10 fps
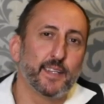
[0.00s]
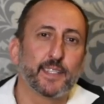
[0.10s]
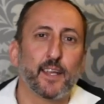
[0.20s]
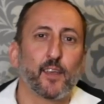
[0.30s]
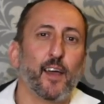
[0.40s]

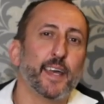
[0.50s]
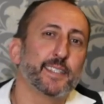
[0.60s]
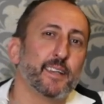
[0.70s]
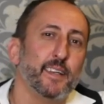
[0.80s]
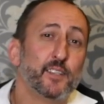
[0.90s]
So
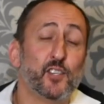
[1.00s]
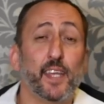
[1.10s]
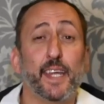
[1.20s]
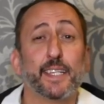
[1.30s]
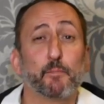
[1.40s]
guys,
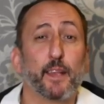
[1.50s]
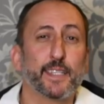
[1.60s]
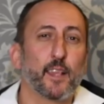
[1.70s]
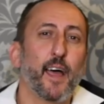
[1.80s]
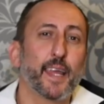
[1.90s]
cheers,
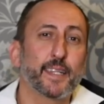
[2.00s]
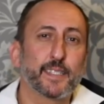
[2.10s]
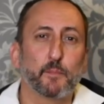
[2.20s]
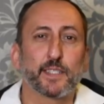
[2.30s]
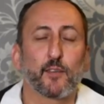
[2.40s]
please like,
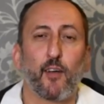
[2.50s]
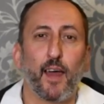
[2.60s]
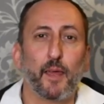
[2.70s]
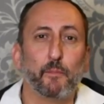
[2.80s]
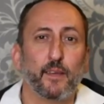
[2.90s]

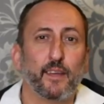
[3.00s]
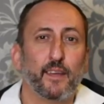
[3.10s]
subscribe,